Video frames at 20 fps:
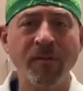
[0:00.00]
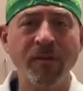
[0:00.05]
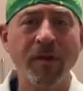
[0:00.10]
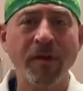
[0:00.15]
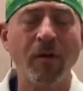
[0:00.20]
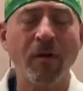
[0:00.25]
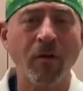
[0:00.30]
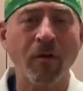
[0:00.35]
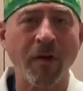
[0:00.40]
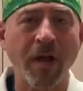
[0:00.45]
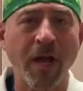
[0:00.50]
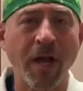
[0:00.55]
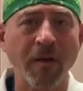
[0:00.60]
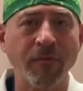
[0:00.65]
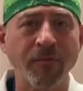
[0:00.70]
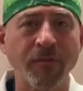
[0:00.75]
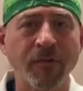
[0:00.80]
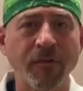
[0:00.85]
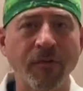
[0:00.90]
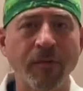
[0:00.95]
cell
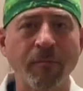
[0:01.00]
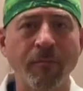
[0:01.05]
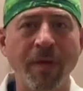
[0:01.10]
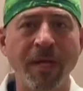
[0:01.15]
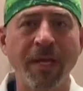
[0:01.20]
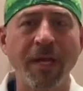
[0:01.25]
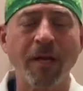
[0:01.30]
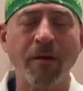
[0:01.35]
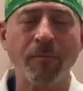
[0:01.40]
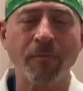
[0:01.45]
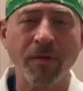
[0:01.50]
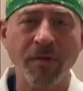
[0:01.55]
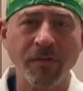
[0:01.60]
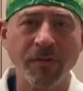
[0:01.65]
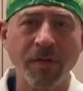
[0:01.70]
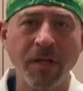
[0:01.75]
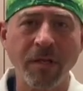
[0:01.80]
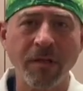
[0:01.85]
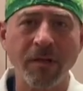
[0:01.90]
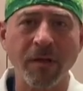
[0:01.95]
grafts made out of
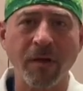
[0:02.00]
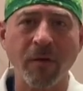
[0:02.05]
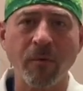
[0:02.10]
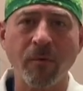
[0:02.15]
placenta,